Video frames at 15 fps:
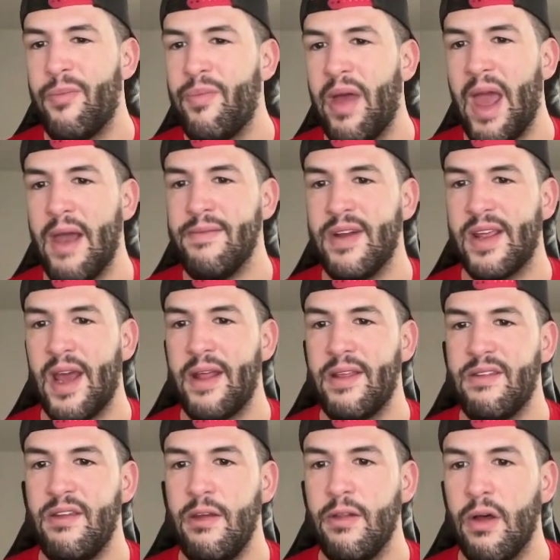having a guy like
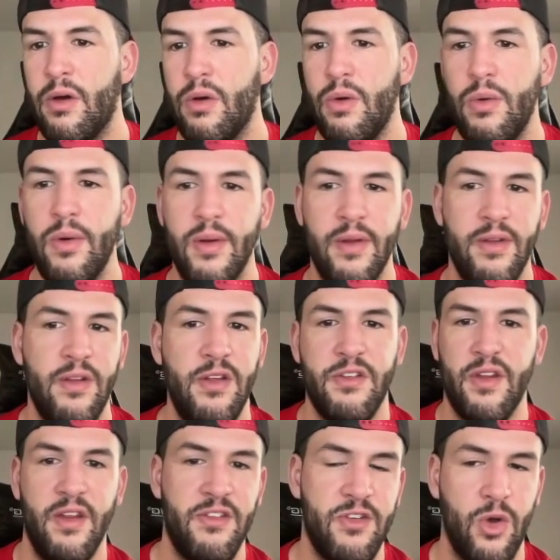D'Lo who is
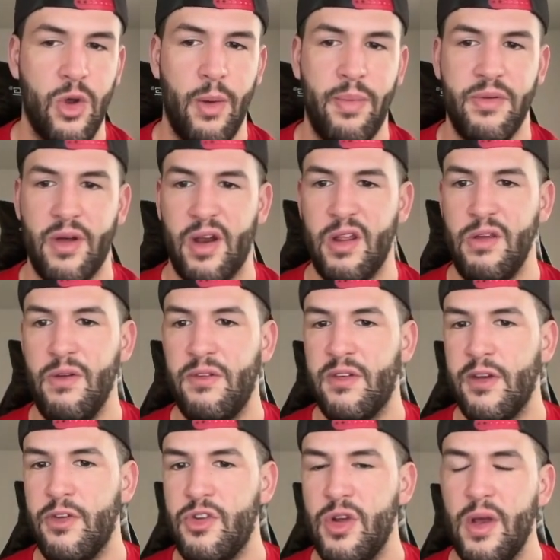going to soak up a ton of
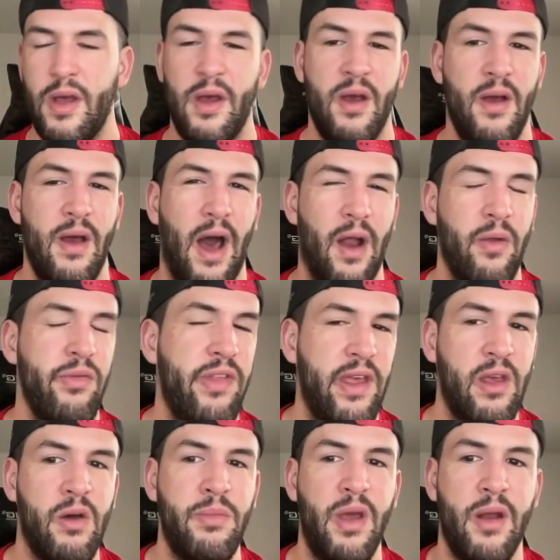usage. I don't think
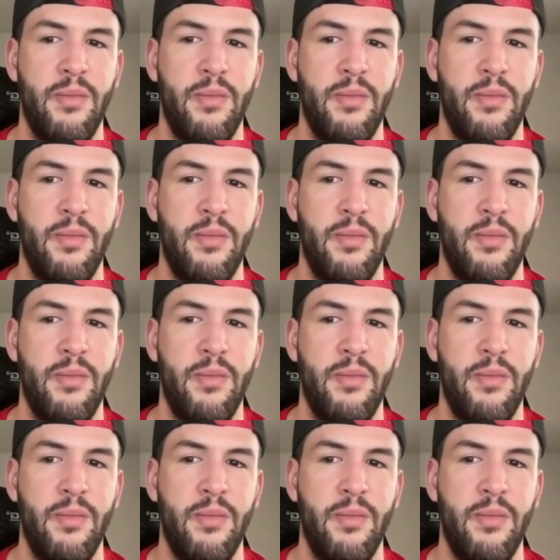he'll be on a